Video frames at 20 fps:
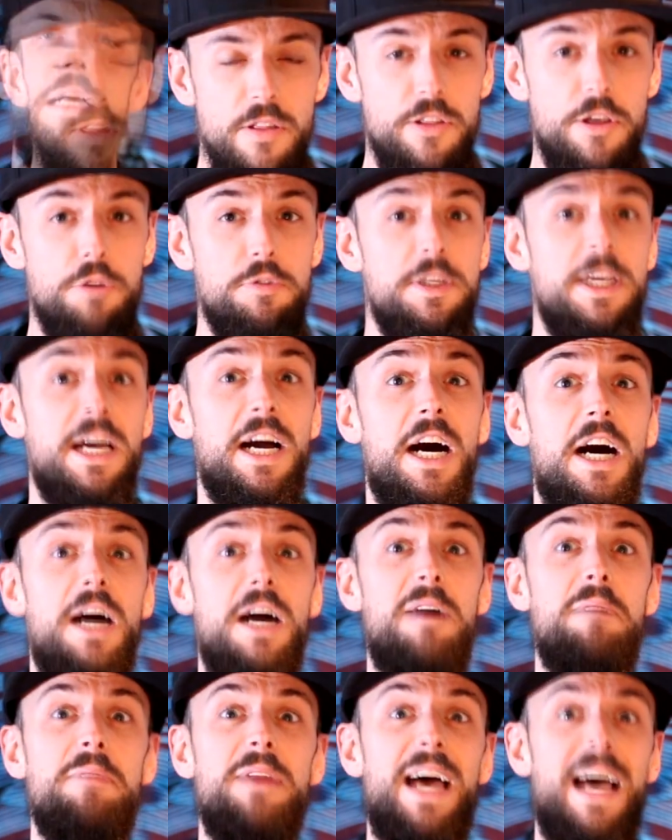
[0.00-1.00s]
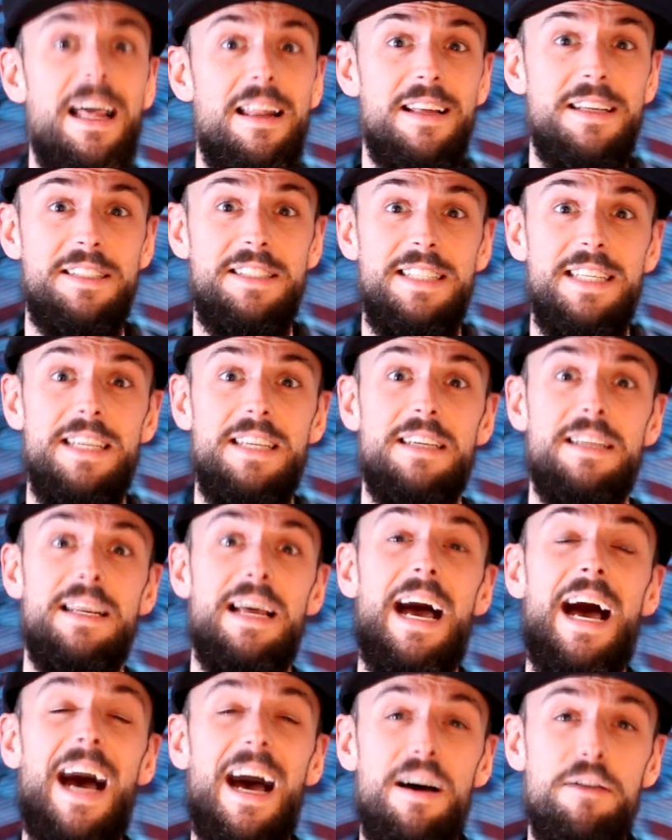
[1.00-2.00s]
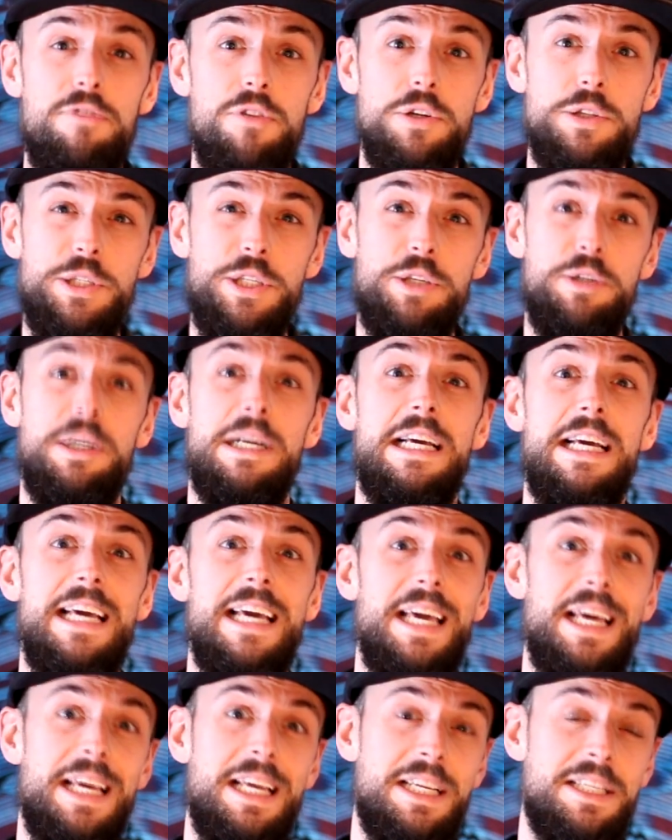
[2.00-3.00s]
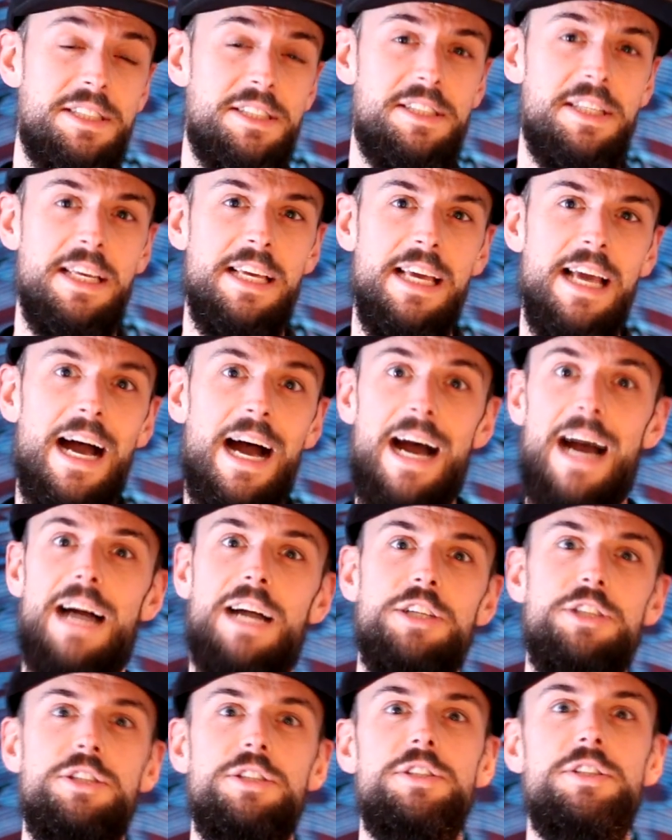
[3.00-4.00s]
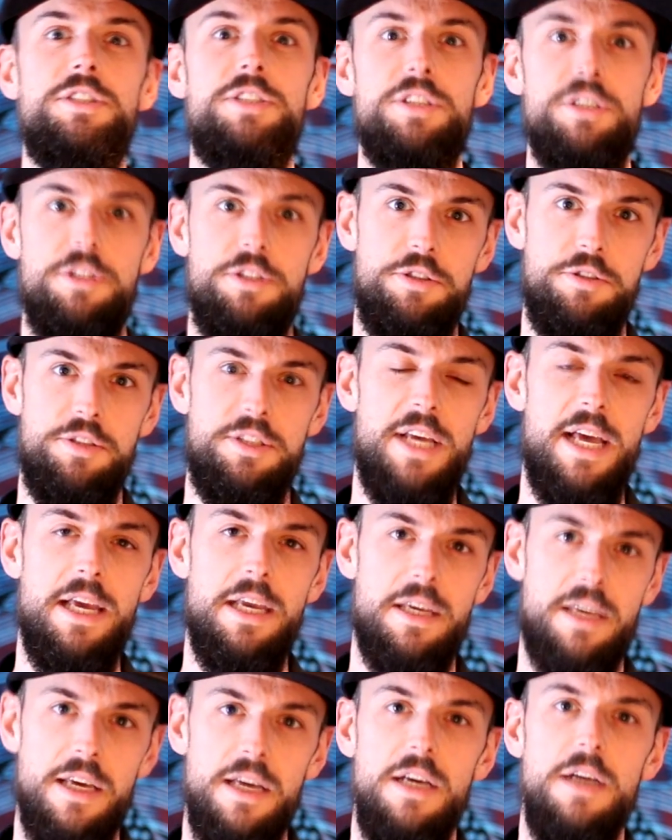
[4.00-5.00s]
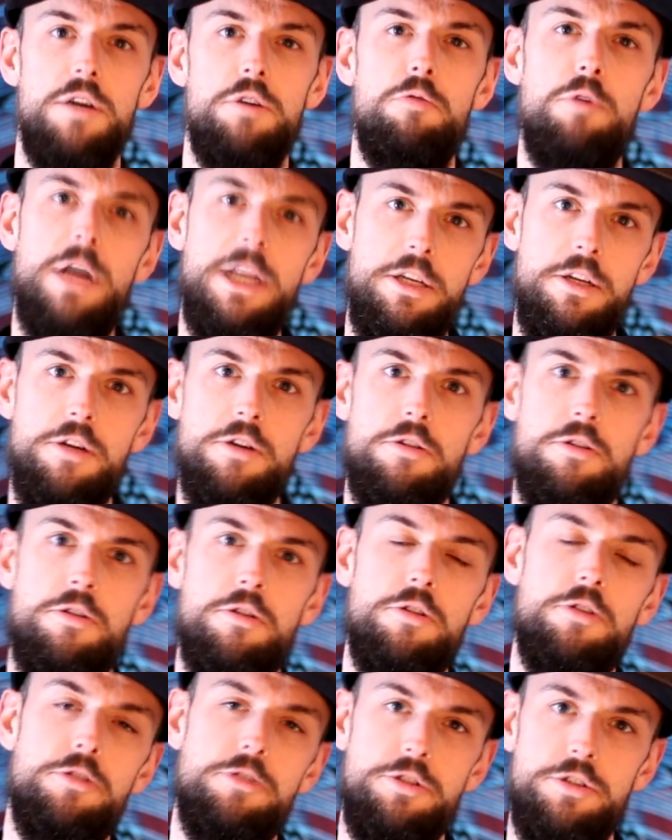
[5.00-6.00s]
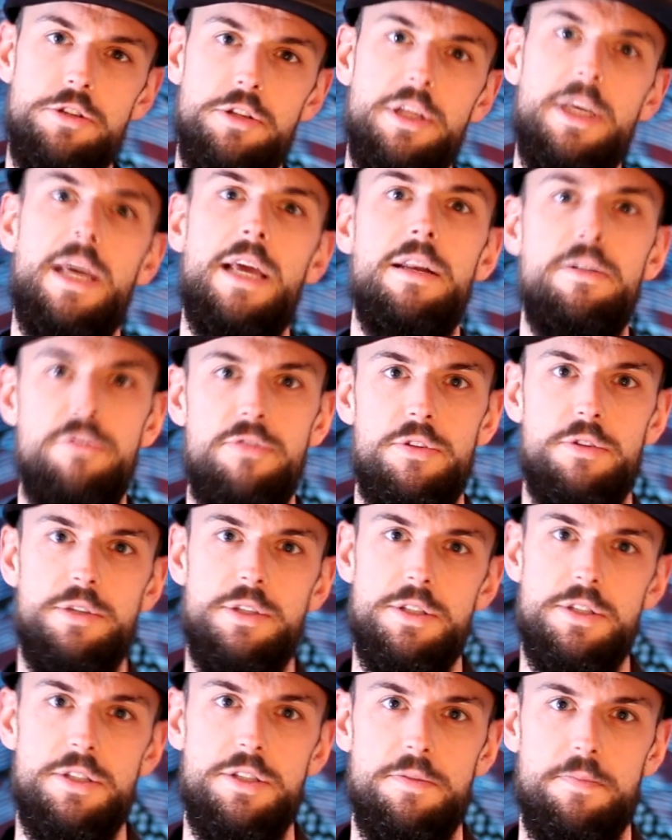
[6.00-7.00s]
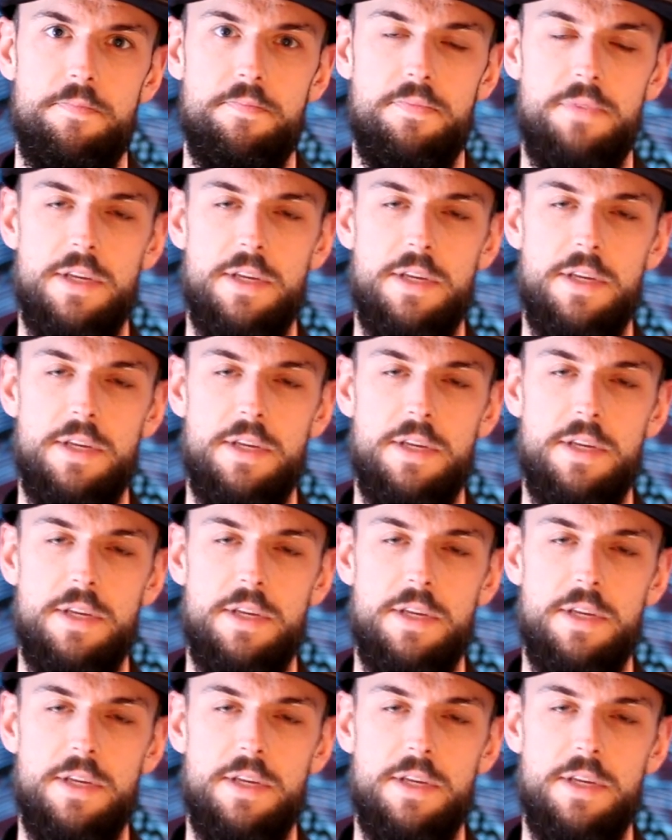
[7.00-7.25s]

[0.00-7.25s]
The only harm that LSD can have on you is the actions that you take when you're under the influence.